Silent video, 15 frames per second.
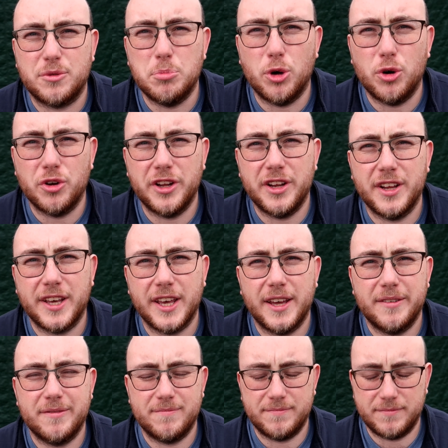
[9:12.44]
morning
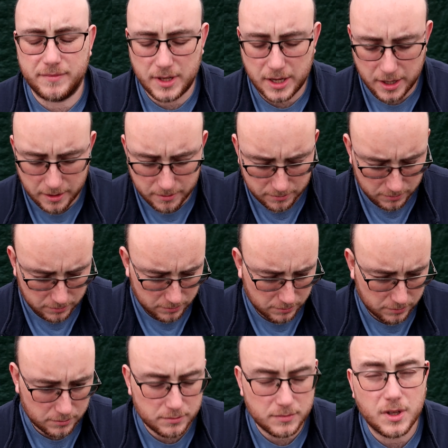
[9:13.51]
again.
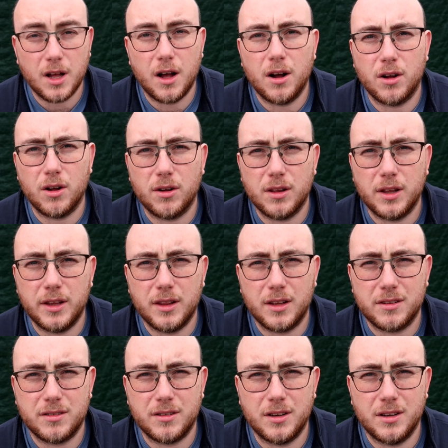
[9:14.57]
Car got clean
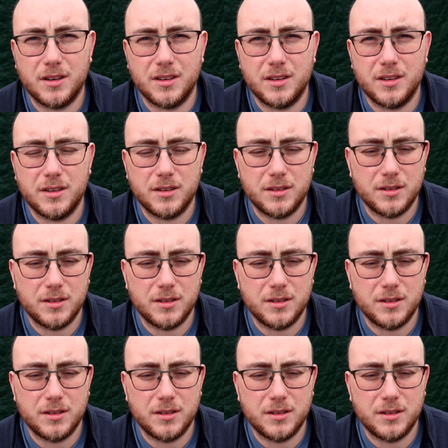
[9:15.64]
last night.